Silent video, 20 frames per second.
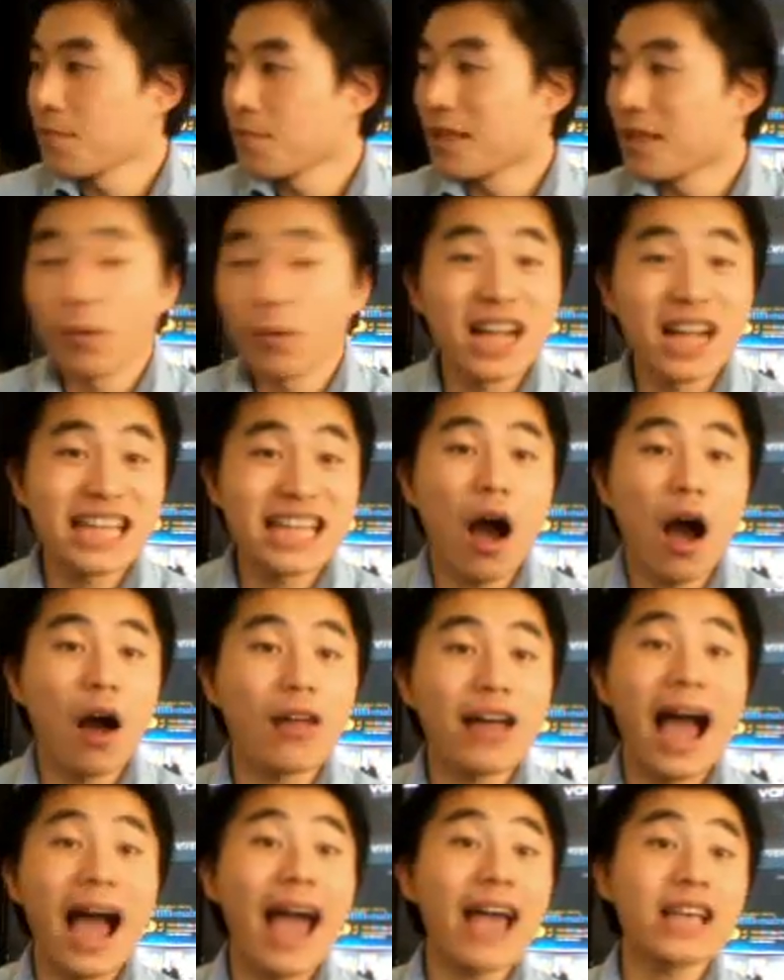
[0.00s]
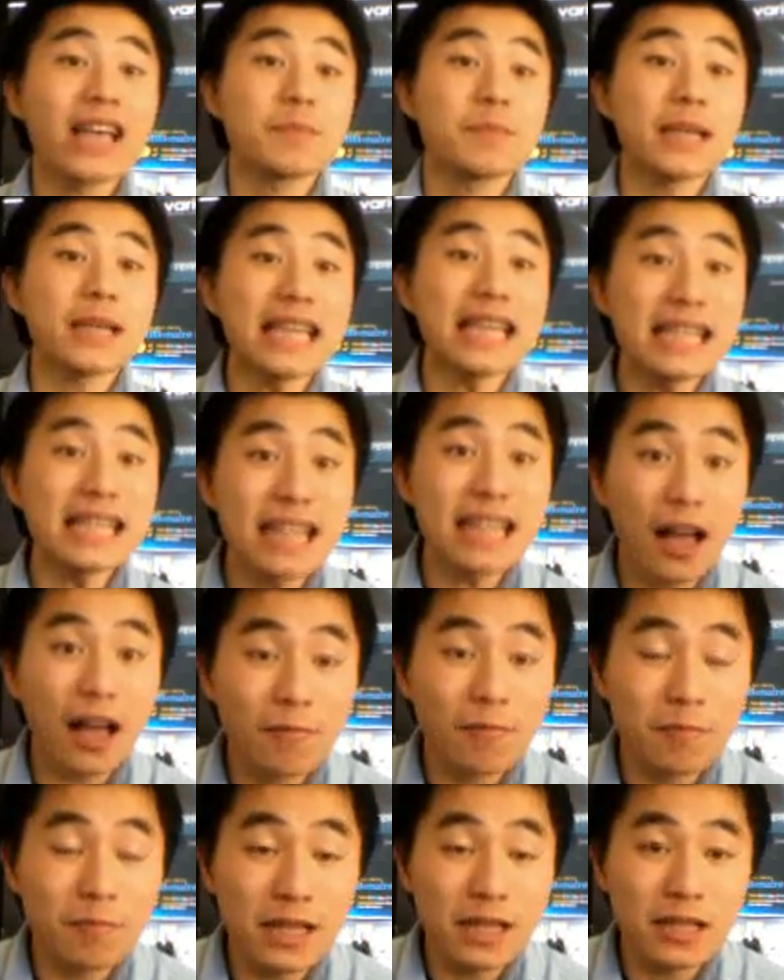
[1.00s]
They want to take all the ISPs out
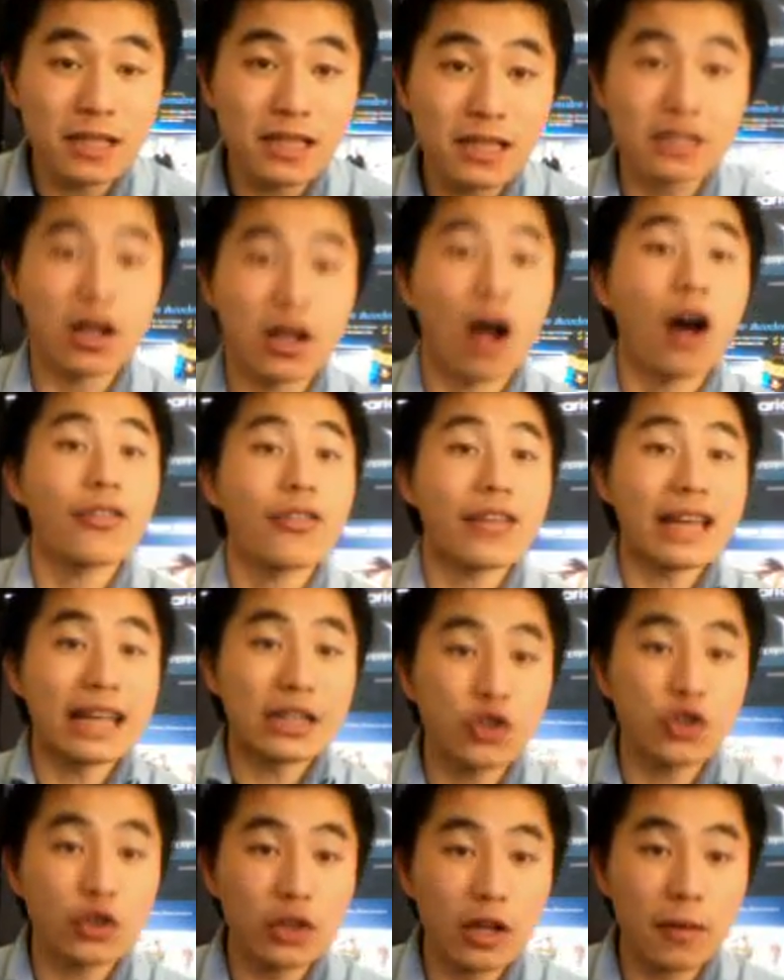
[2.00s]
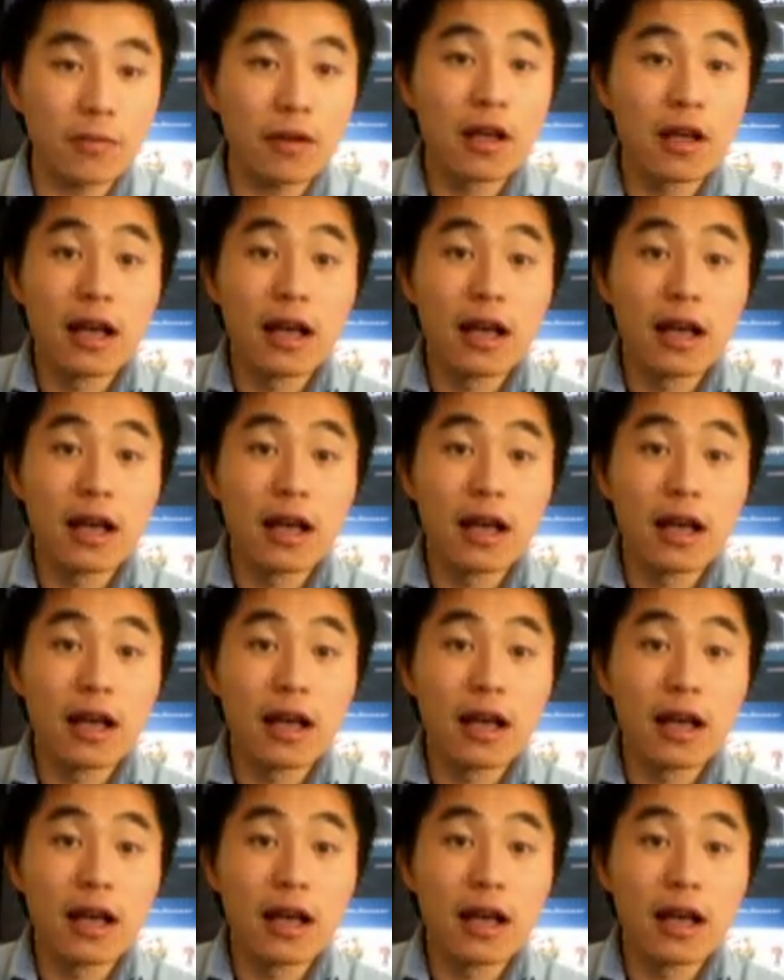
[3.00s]
of business, all the internet